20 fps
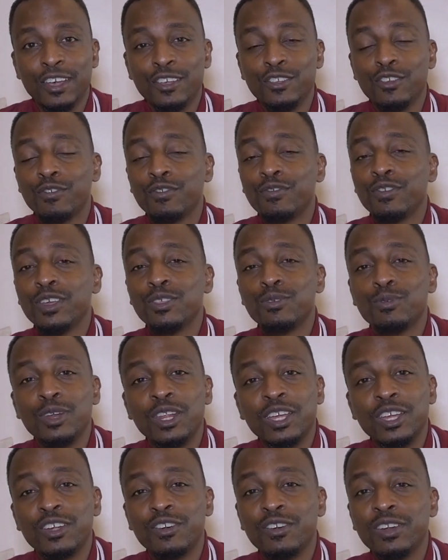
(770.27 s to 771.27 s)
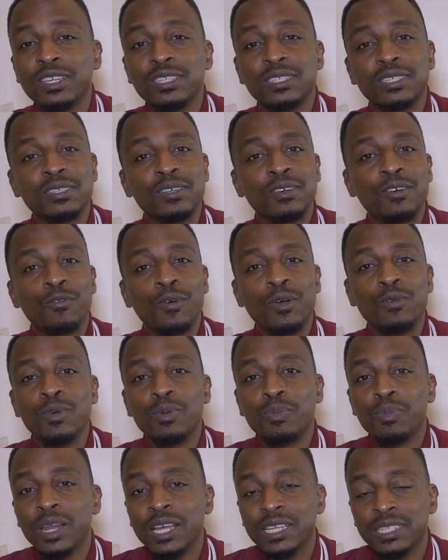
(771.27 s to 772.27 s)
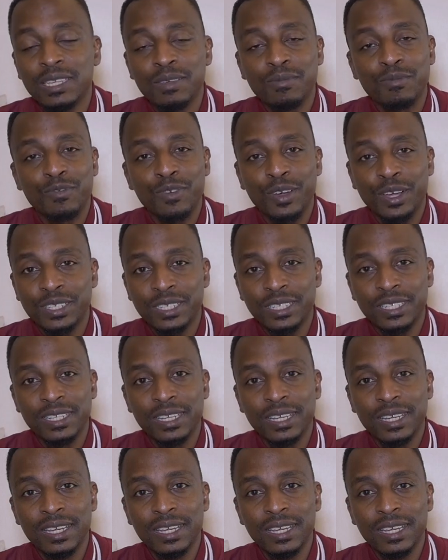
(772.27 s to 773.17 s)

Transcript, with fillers: Your faith will increase when we place Him first.